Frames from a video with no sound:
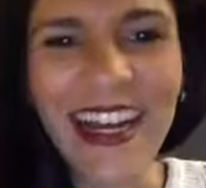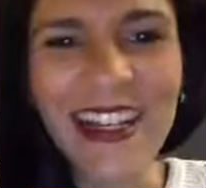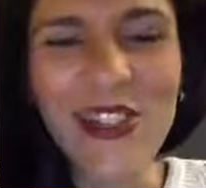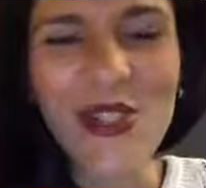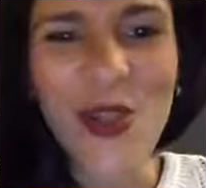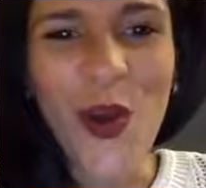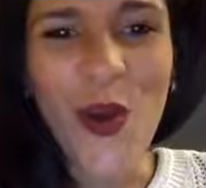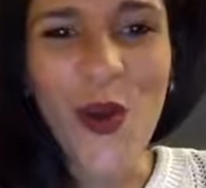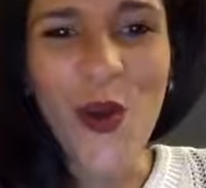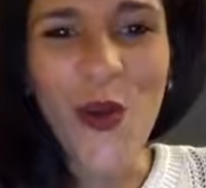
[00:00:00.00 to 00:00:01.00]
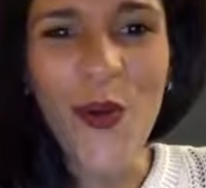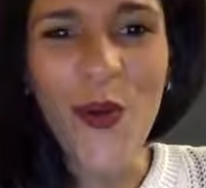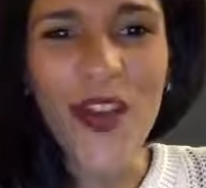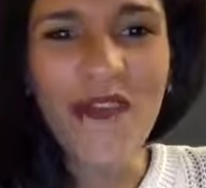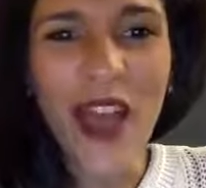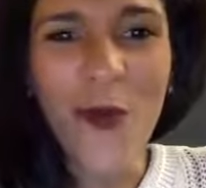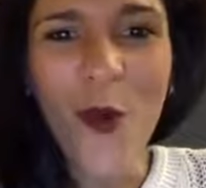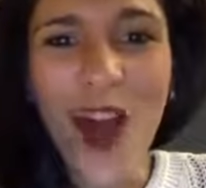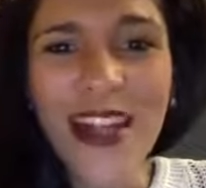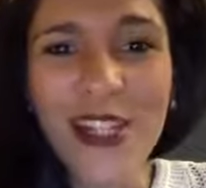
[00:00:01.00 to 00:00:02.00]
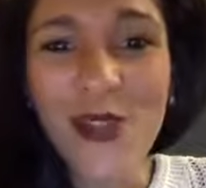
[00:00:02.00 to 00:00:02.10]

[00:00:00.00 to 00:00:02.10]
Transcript: So if I wanted